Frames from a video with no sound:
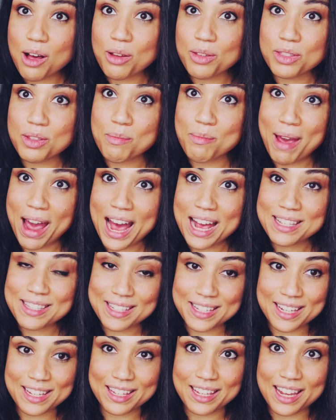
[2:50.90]
Now, the
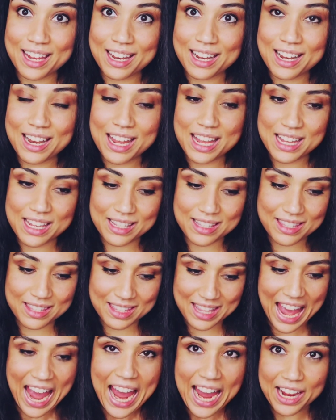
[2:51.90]
masculine
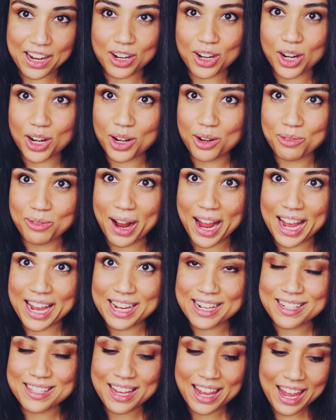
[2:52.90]
is the anchor,
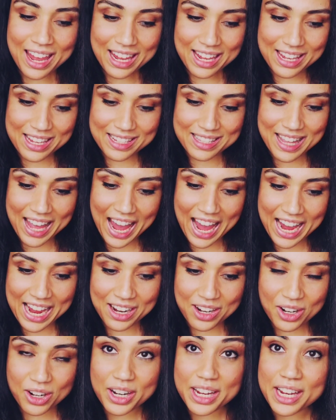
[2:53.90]
right? He's the
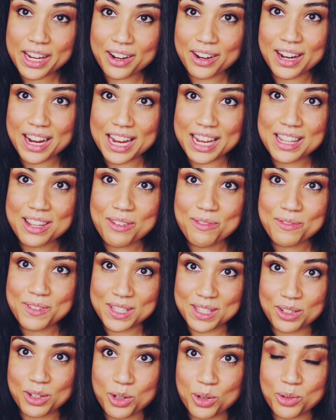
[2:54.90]
anchor here in the
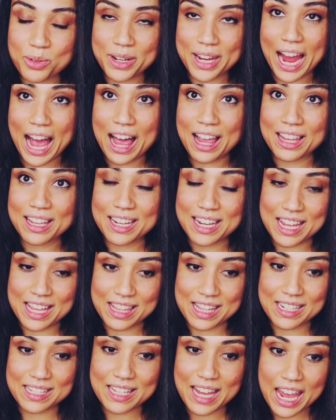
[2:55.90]
physical
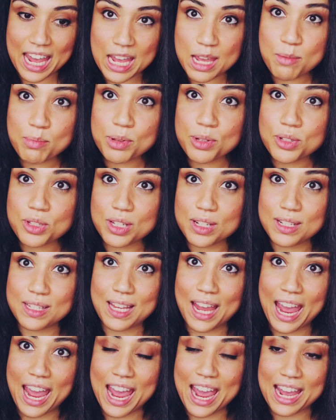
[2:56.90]
reality that's able to
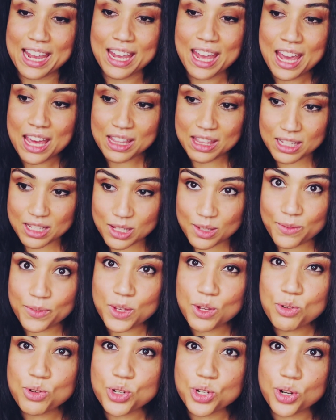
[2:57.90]
take this
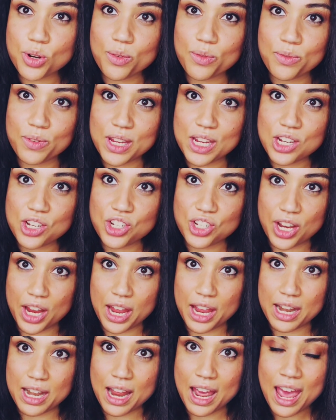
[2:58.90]
future
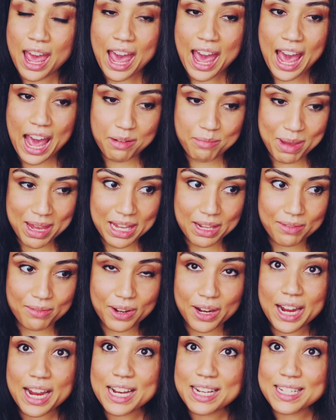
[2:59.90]
vision and make it
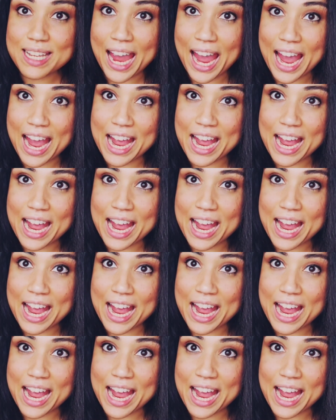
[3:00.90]
very